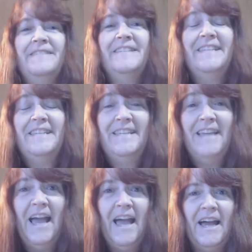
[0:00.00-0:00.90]

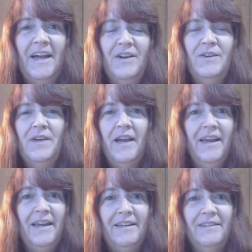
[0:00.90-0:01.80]
yeah,
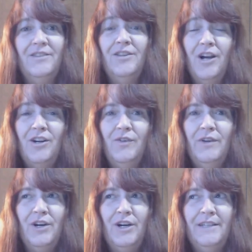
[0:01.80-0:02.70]
okay, a lot going
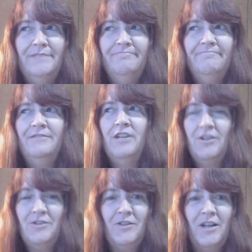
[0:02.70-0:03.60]
on, not a
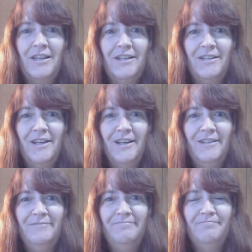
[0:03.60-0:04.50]
whole lot getting
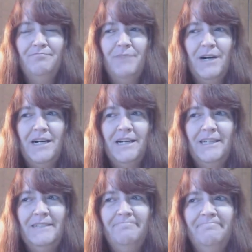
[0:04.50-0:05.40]
done,
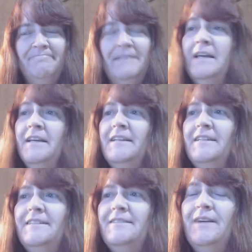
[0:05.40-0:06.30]
but,
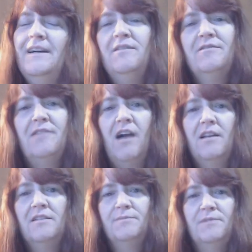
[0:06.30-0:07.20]
well, kind
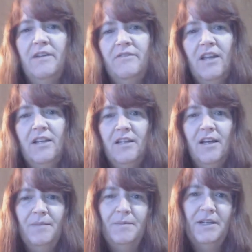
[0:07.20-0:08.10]
of some stuff getting
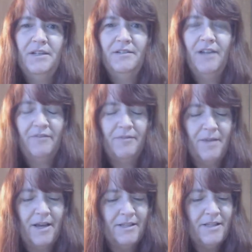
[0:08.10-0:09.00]
done, but not from
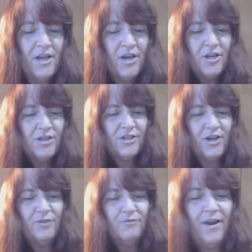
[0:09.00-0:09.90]
us.
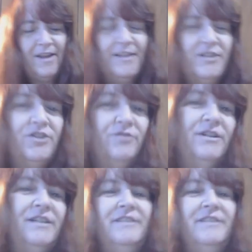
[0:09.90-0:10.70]
So, right into it